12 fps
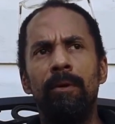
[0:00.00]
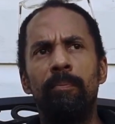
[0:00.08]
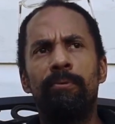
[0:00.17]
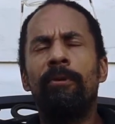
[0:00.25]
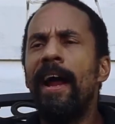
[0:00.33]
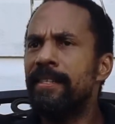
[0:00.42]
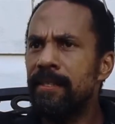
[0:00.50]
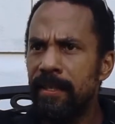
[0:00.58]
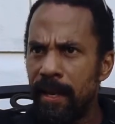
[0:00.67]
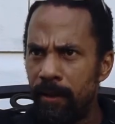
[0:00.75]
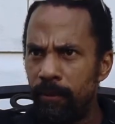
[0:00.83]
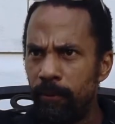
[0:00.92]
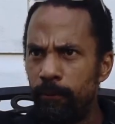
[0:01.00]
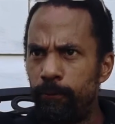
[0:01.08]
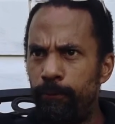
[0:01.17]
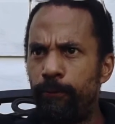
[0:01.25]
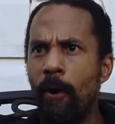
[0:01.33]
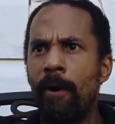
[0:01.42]
precedent
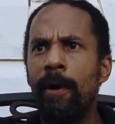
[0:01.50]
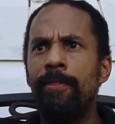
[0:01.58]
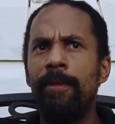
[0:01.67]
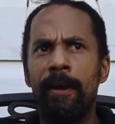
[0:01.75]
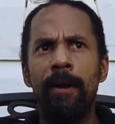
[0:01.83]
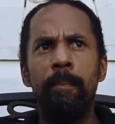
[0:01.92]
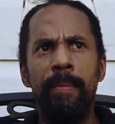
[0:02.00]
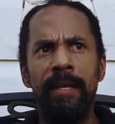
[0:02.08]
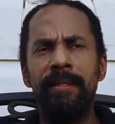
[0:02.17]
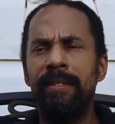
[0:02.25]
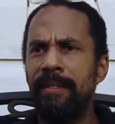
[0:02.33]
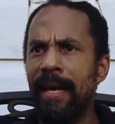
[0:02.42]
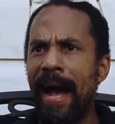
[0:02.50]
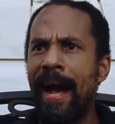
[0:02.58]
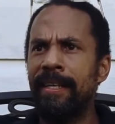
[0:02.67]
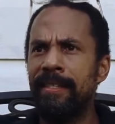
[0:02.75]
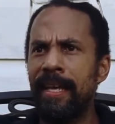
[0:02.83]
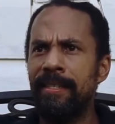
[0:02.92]
for their ability to
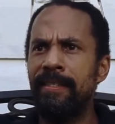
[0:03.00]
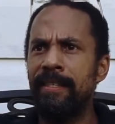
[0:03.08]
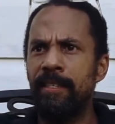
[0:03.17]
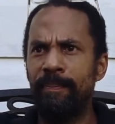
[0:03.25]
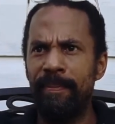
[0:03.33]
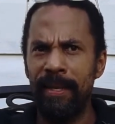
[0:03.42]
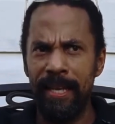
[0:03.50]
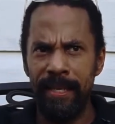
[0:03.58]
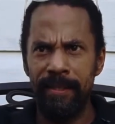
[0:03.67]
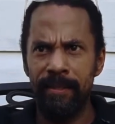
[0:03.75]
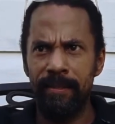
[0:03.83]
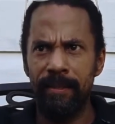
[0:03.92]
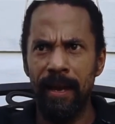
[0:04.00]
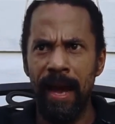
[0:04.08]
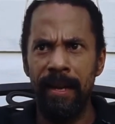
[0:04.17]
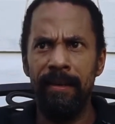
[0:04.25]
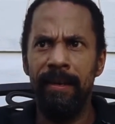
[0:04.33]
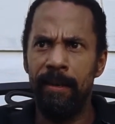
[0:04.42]
access this place
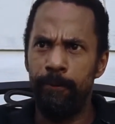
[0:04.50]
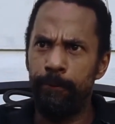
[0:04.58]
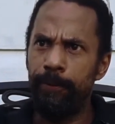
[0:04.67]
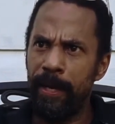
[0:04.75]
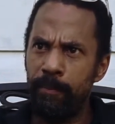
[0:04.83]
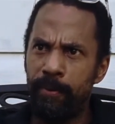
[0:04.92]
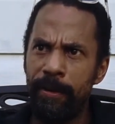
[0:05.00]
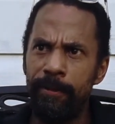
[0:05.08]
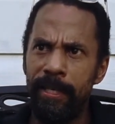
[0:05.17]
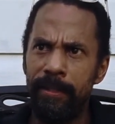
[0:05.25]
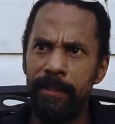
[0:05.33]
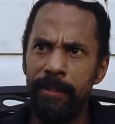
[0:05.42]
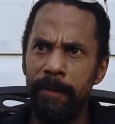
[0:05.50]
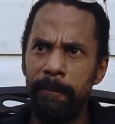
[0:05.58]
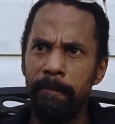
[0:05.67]
and live in privilege.